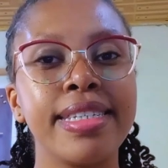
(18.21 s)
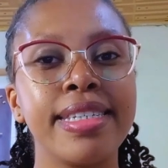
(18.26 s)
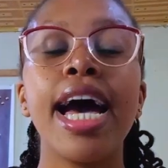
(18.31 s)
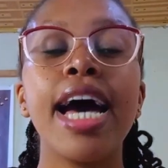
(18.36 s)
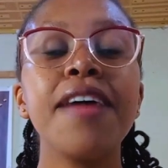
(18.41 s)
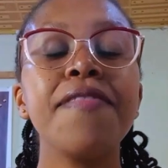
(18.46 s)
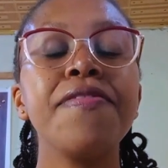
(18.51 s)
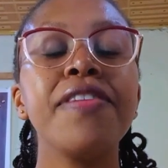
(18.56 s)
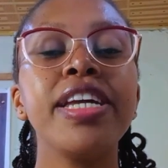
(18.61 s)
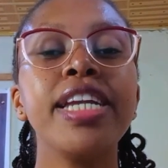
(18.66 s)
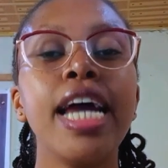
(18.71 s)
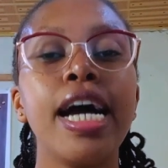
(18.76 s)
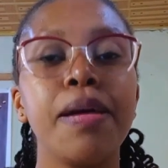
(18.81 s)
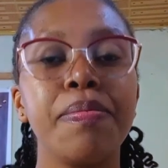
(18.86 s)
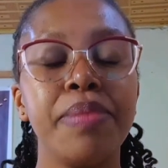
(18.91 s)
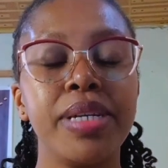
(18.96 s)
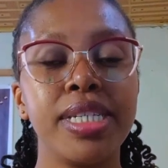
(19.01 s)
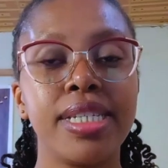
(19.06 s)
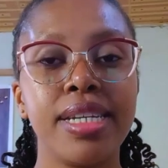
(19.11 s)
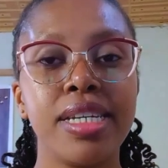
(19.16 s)
Having a
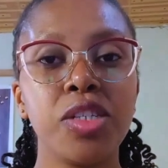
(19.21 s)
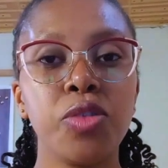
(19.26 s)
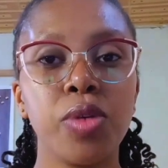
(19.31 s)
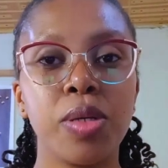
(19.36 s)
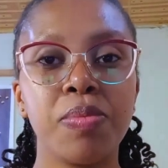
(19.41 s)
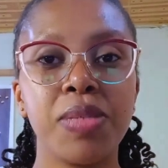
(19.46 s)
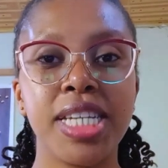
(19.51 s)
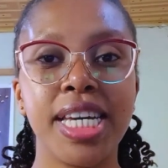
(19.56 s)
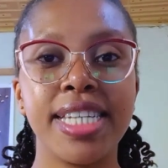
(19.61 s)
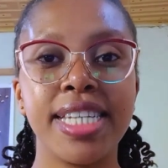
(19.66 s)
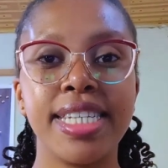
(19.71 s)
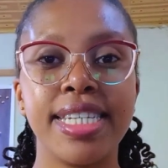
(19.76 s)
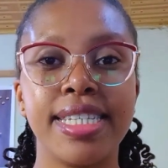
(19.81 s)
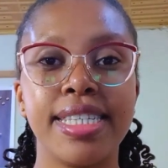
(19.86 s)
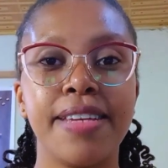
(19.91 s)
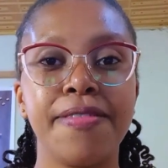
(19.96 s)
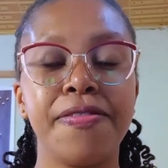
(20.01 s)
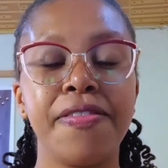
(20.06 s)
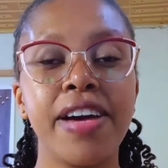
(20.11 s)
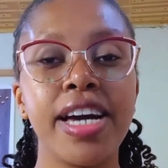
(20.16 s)
business website is
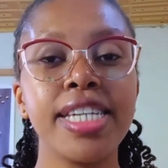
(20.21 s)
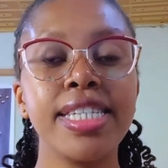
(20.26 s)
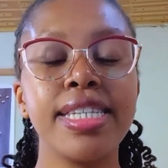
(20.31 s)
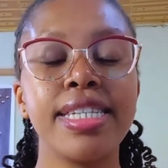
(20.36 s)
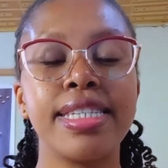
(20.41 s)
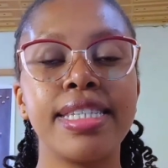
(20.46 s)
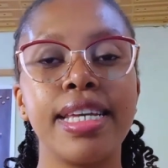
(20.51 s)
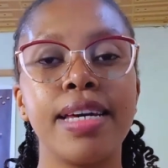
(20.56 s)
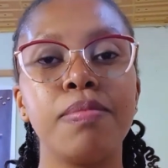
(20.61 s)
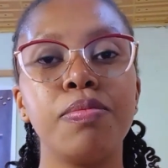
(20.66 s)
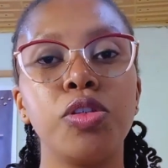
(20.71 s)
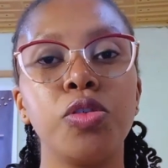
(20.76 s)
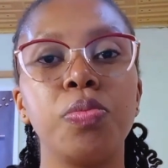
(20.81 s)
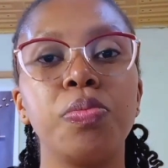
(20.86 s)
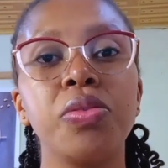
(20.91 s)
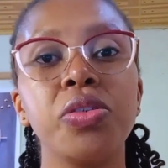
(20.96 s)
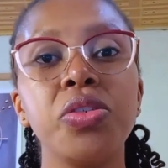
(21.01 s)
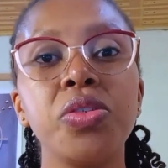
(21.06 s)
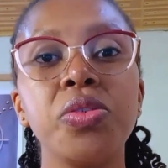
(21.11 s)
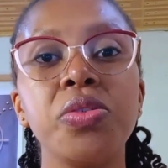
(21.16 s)
the first step to
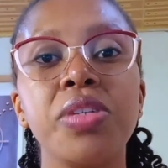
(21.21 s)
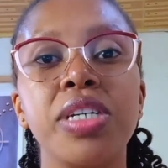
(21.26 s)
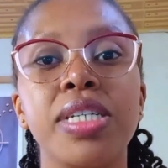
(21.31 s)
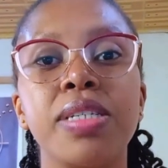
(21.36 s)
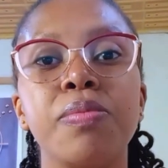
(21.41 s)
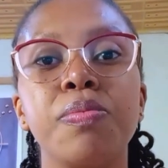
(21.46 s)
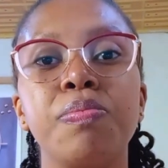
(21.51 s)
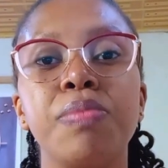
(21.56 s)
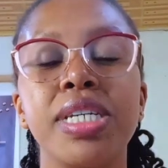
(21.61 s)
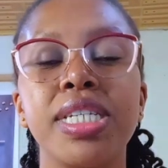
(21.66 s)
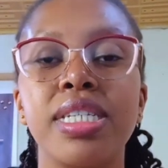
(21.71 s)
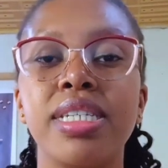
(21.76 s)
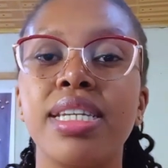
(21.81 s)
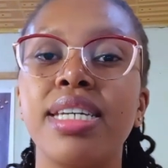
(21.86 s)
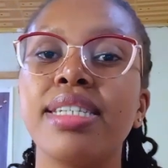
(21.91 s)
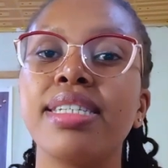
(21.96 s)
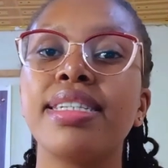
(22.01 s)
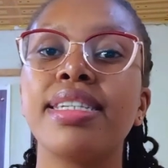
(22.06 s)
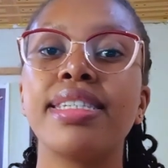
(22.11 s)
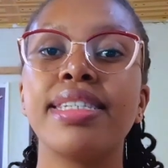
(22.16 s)
putting a
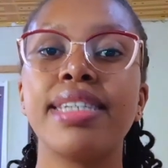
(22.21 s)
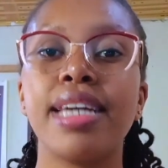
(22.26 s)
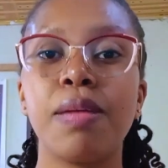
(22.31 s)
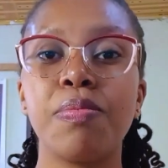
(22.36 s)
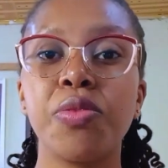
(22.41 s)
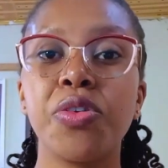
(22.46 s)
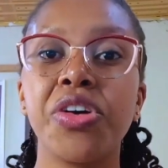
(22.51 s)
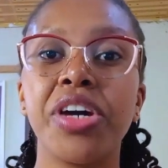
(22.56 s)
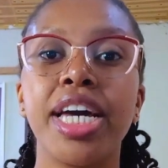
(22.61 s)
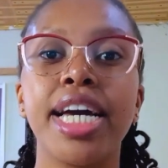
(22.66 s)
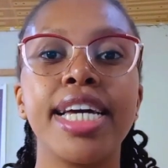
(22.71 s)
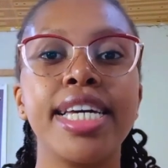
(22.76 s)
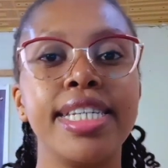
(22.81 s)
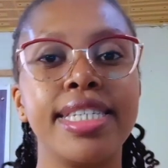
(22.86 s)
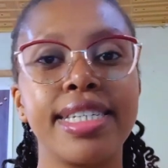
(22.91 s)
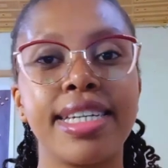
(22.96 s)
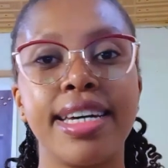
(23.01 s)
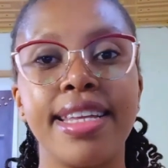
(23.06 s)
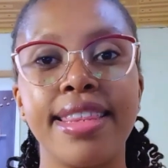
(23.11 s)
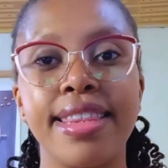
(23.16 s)
business somewhere
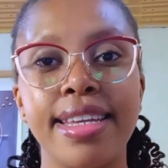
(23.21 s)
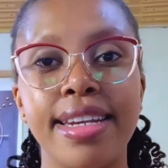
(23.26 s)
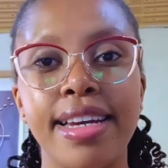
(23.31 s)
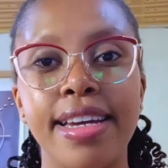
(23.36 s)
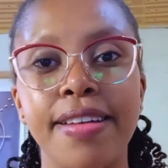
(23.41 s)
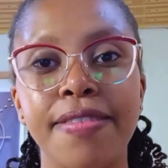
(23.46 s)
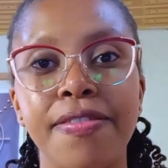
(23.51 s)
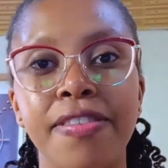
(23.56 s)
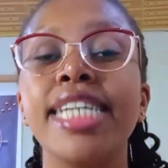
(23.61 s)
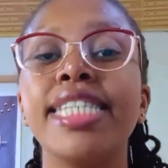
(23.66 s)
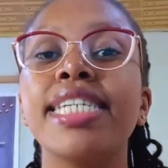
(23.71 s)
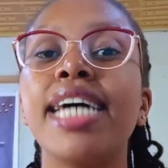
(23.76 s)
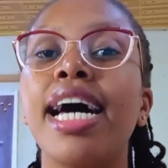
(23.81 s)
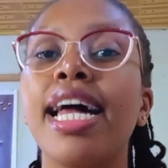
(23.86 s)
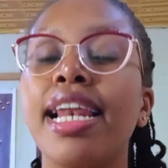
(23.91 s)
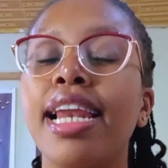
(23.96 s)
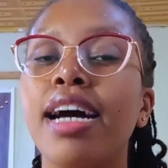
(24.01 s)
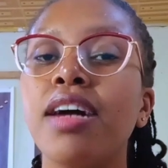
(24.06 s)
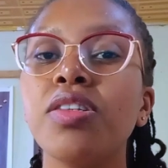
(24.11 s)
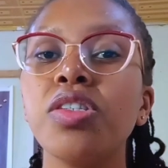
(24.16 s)
it can thrive. It
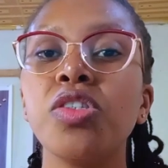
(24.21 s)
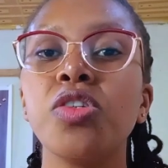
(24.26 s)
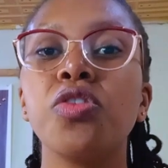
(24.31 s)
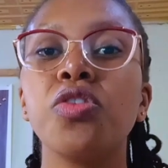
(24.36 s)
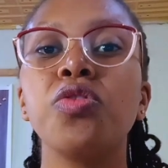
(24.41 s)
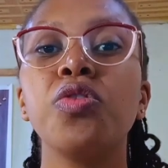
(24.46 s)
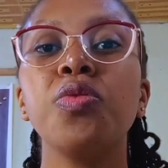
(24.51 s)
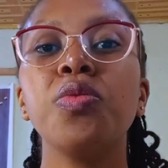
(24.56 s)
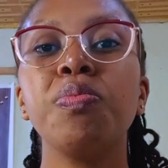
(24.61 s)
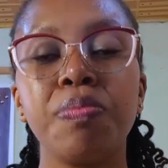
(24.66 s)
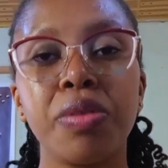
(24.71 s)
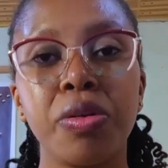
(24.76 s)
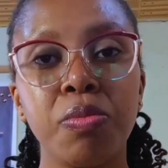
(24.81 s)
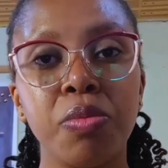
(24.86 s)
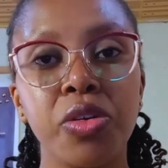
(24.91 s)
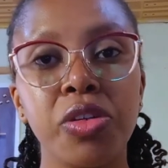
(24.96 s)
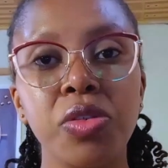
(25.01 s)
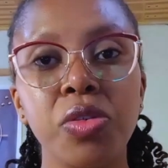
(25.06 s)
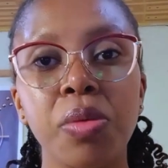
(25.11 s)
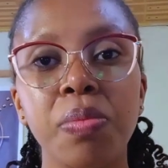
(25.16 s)
allows you
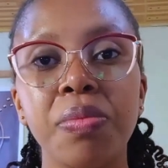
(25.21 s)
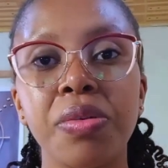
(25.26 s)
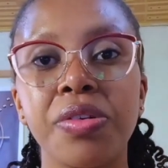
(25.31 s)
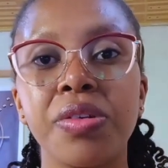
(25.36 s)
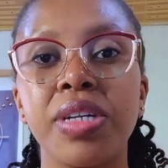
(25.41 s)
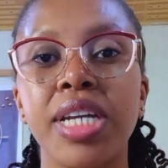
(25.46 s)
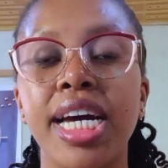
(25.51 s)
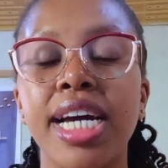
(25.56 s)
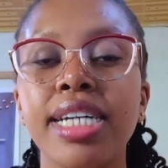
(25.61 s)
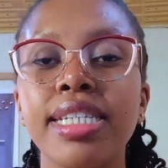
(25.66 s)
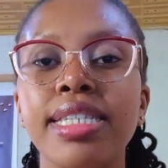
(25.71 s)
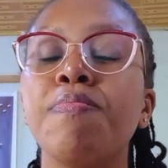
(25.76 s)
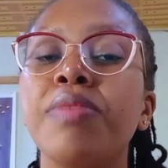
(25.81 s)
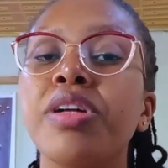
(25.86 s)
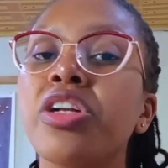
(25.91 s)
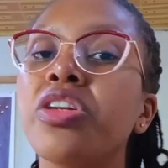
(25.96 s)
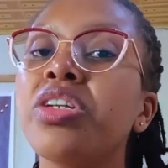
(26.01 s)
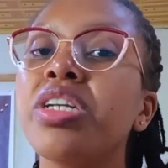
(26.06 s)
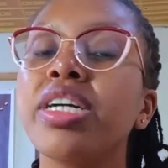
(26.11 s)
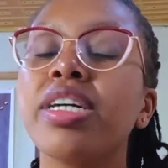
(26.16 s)
promote a product,
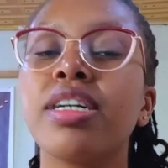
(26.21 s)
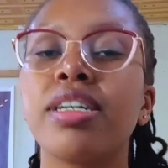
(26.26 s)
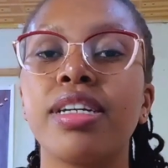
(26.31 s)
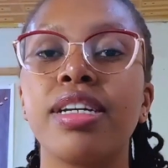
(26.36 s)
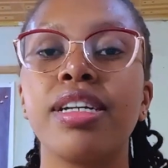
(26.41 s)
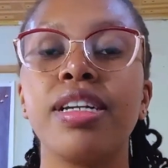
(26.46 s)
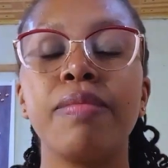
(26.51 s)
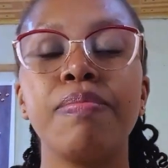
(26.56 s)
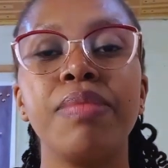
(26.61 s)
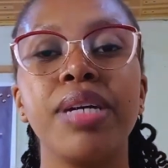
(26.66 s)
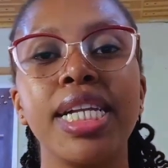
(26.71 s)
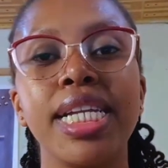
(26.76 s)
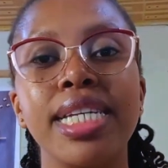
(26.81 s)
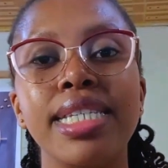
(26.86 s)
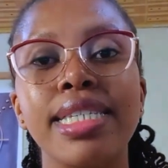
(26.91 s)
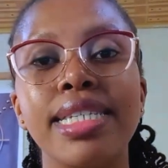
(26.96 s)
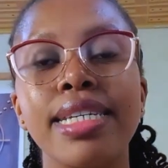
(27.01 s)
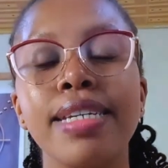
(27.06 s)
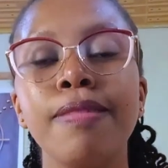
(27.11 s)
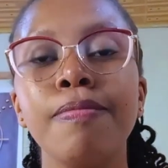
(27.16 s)
build
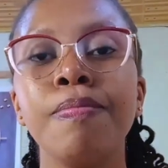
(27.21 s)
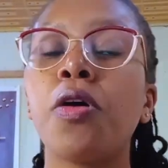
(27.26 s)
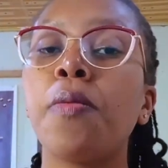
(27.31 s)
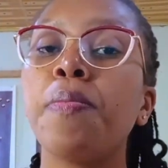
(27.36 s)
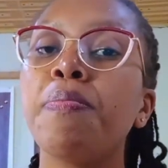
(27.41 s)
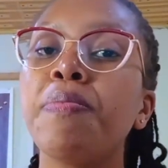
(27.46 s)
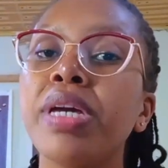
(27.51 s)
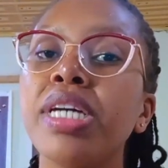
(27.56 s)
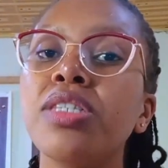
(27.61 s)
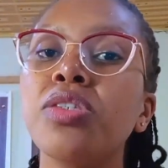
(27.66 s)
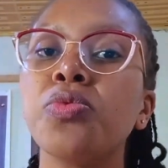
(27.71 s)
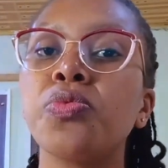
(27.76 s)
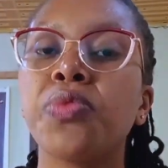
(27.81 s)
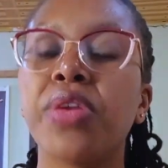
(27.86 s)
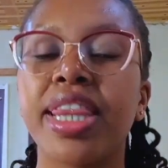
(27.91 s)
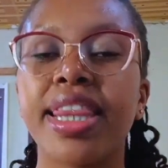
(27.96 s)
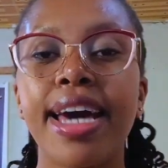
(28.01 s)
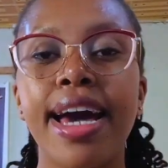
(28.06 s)
credibility, compete with